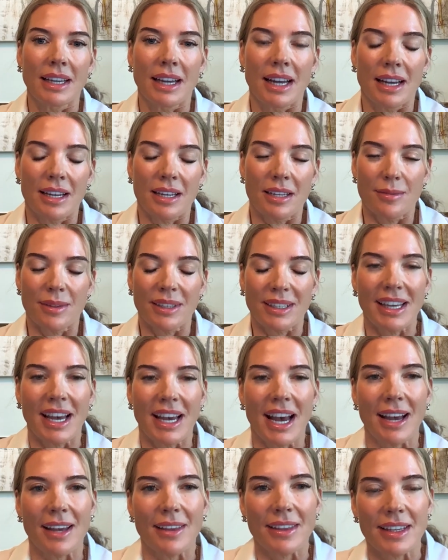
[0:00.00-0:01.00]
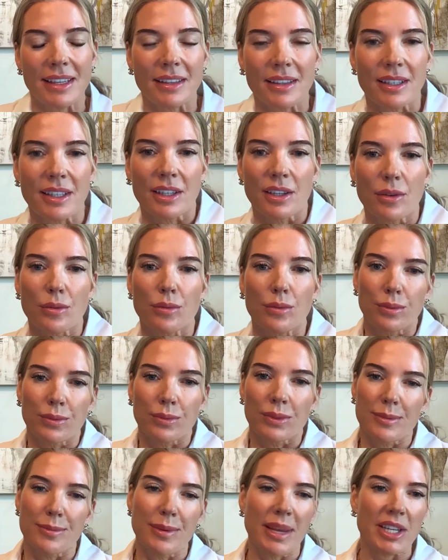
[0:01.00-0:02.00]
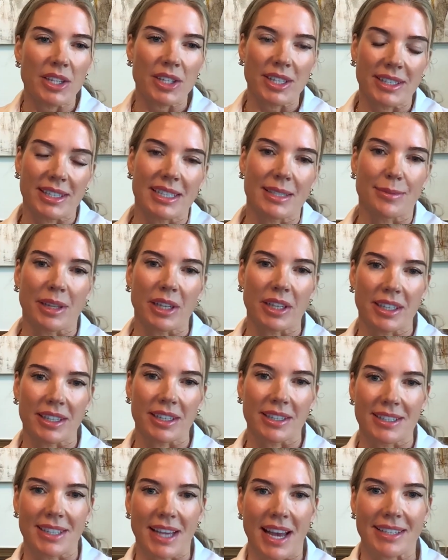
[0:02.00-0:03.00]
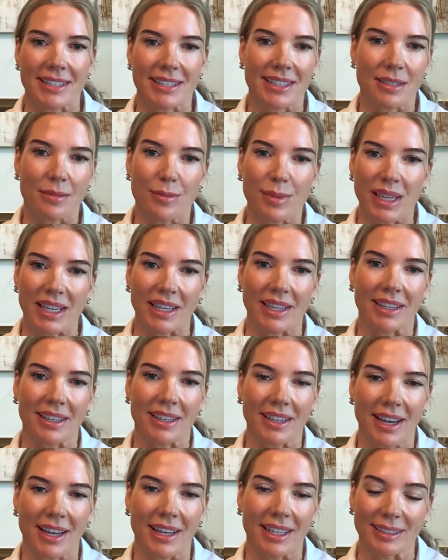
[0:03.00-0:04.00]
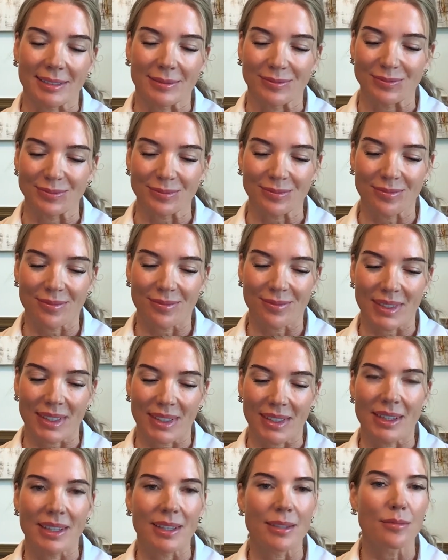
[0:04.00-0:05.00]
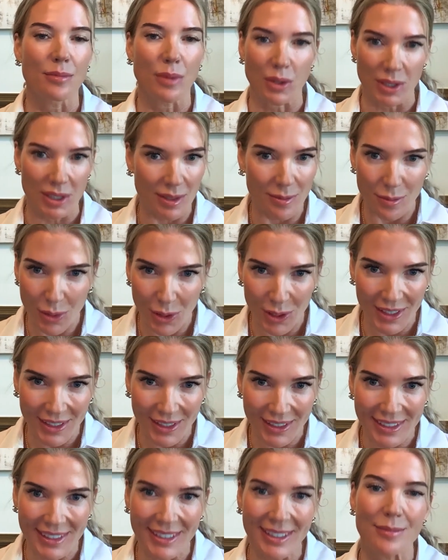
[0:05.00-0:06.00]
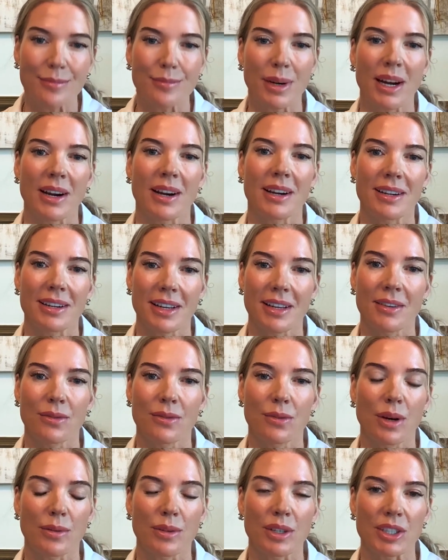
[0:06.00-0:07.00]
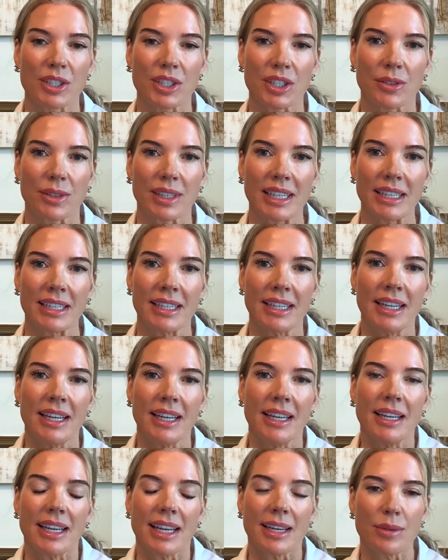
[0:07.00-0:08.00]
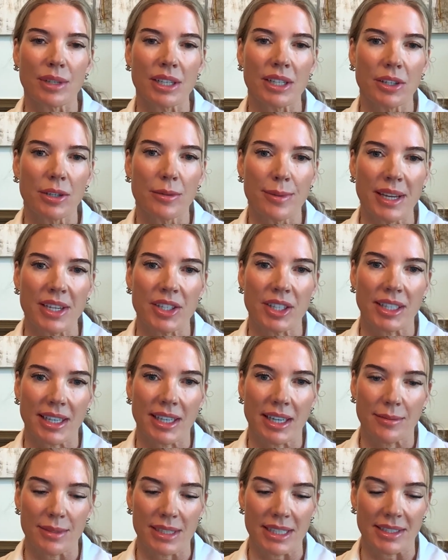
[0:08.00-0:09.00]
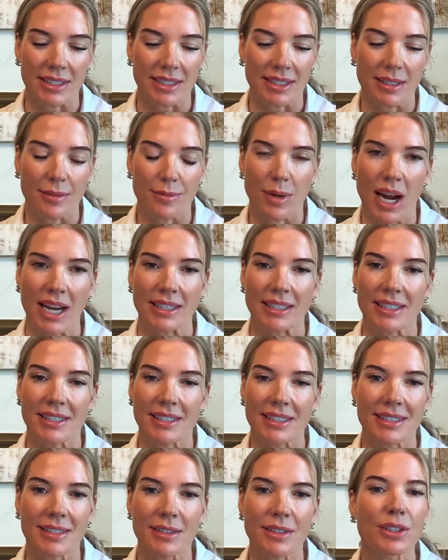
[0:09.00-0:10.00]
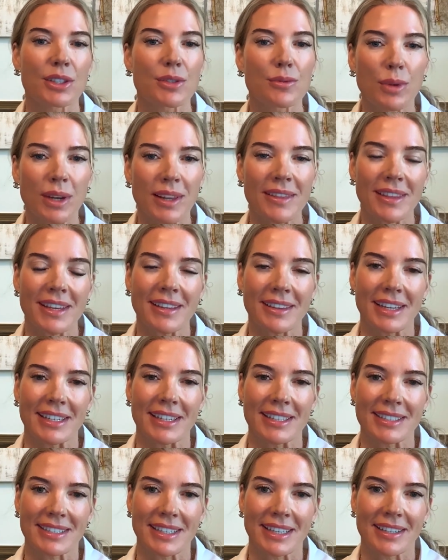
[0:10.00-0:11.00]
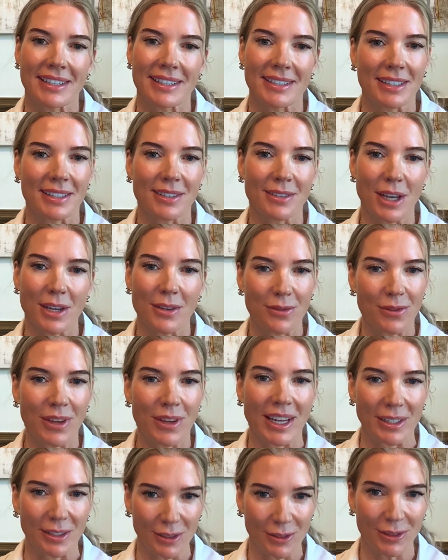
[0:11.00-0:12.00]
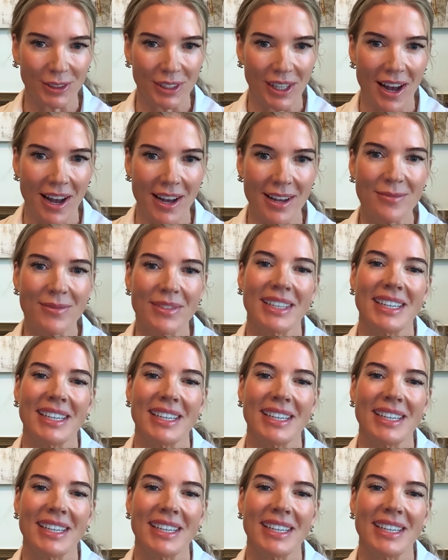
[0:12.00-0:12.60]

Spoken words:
Yeah, I think, the patient experience has to be the most important part of what we're doing. And when a new patient comes into the practice, there's one thing that I see as a fatal flaw